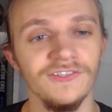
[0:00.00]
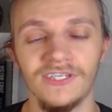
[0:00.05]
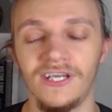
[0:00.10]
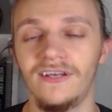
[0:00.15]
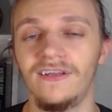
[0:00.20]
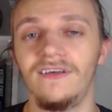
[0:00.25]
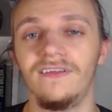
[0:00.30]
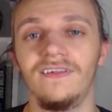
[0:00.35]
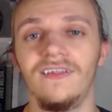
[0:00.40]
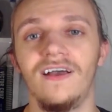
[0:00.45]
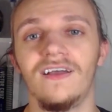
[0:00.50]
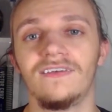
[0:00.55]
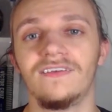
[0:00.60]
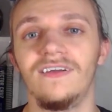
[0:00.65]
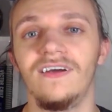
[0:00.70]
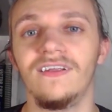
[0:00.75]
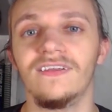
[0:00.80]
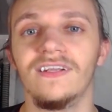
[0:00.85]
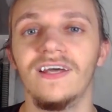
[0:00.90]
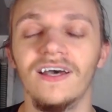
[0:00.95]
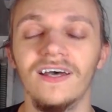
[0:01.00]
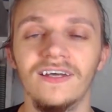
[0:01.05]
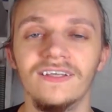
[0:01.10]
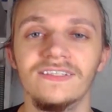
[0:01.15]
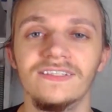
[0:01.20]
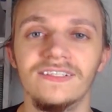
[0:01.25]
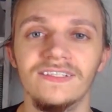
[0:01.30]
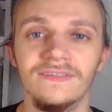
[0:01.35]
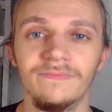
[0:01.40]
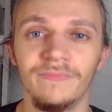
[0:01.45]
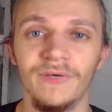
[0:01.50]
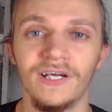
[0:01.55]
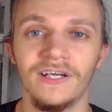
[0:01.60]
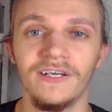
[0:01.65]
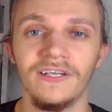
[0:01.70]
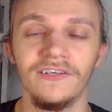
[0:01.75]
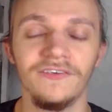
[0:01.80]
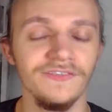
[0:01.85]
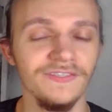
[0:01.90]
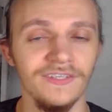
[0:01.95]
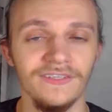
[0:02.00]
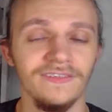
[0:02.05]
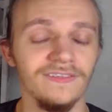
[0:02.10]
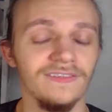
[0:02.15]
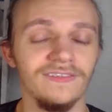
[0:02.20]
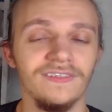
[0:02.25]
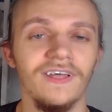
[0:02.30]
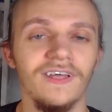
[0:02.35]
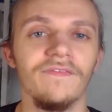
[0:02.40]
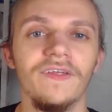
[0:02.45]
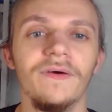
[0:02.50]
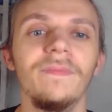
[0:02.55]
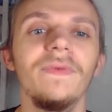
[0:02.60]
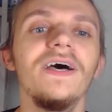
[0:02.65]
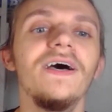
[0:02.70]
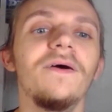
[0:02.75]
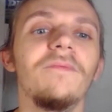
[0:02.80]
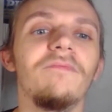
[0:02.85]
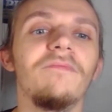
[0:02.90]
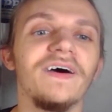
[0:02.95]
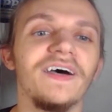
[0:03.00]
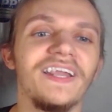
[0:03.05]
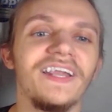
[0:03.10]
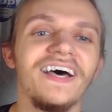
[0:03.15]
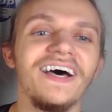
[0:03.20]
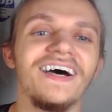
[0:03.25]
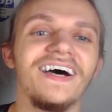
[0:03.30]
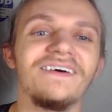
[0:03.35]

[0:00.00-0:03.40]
Shout out Locked On Buccaneers. I love them. But